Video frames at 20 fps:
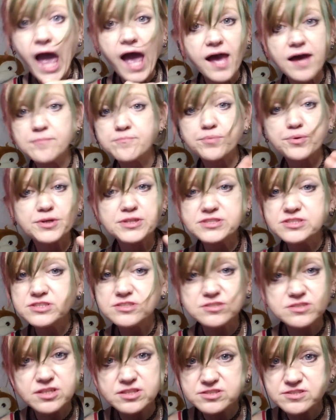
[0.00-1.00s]
And
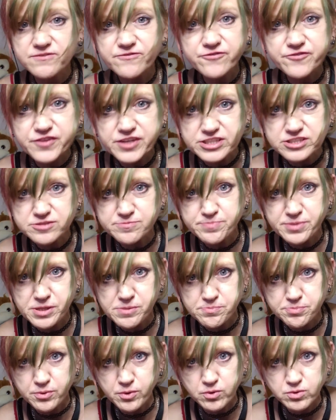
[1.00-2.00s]
prison doesn't fix
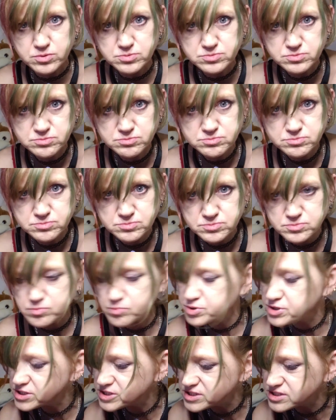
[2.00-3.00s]
people.
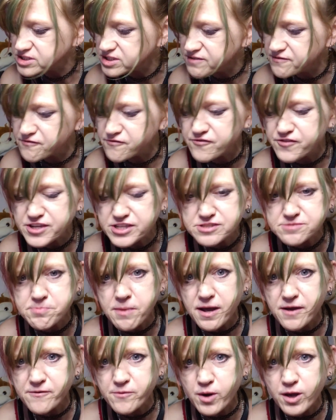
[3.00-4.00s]
Prison didn't fix
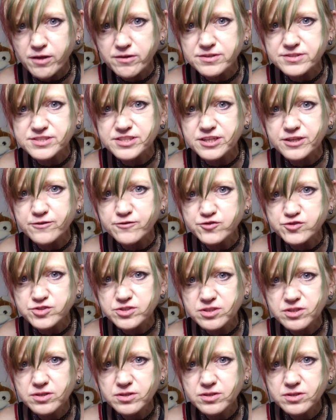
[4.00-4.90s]
my relatives.